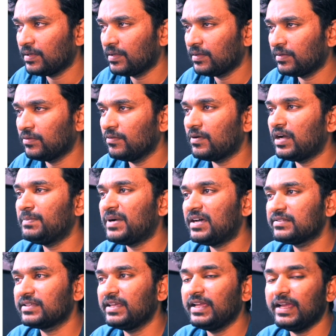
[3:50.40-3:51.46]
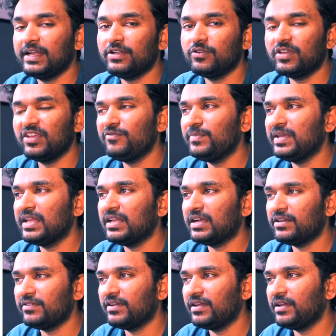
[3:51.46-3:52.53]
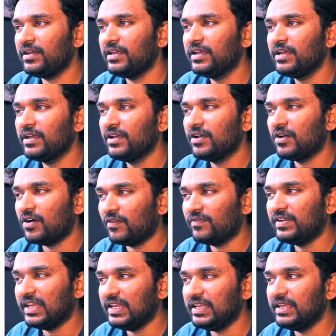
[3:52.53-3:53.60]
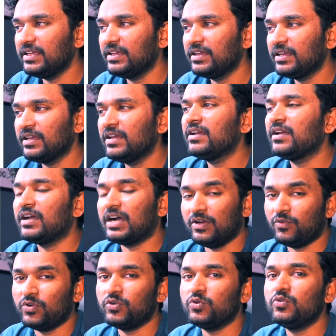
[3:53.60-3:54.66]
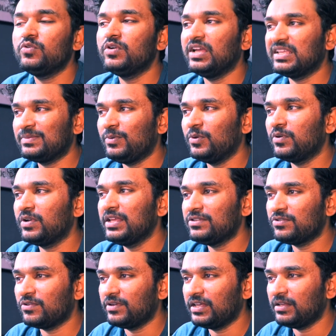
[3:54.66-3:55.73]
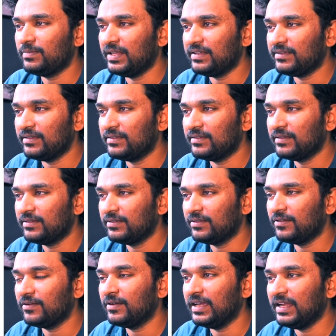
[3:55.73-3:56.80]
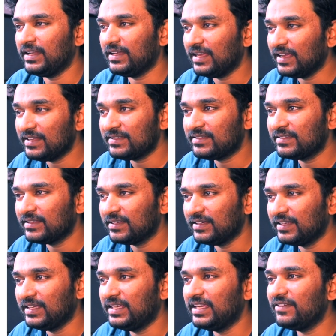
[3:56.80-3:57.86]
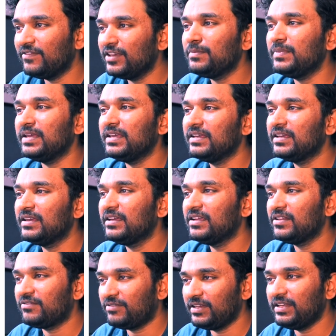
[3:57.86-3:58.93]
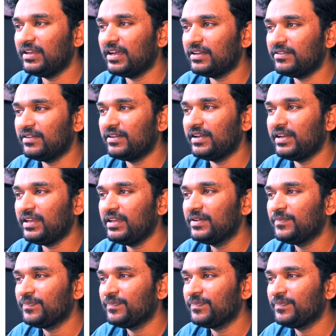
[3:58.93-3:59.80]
So I'm asking it to give me an itinerary of Delhi. I want to explore historical places. So it is giving me 3-day itinerary